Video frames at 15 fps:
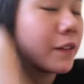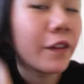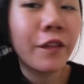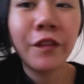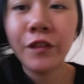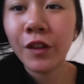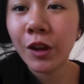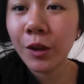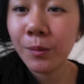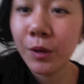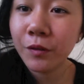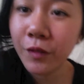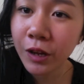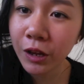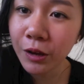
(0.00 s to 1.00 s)
a few
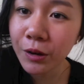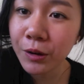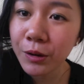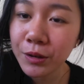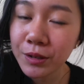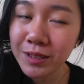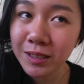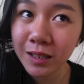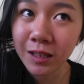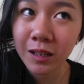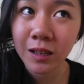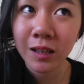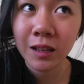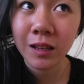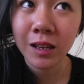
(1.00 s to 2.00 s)
more videos
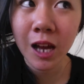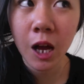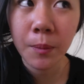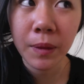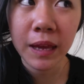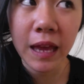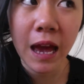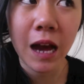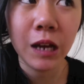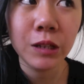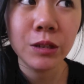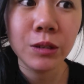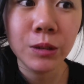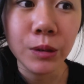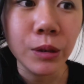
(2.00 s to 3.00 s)
coming
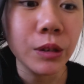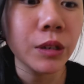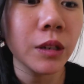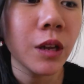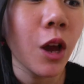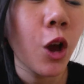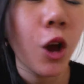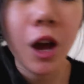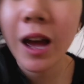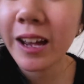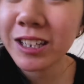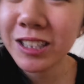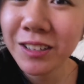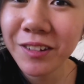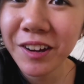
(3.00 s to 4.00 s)
out soon. I
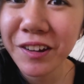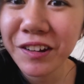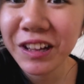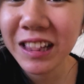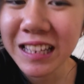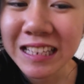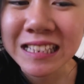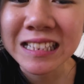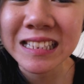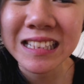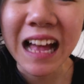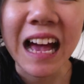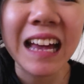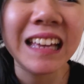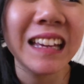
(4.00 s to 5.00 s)
actually wrote a list
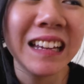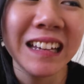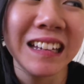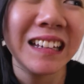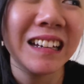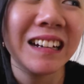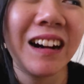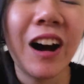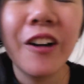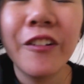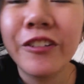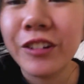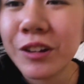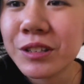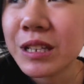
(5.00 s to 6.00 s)
like of
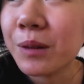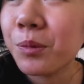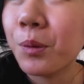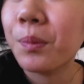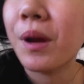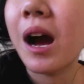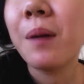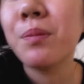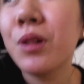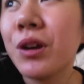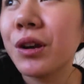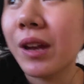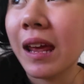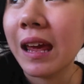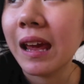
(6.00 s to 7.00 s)
videos that we'll be
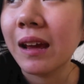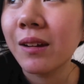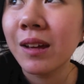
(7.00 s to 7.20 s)
uploading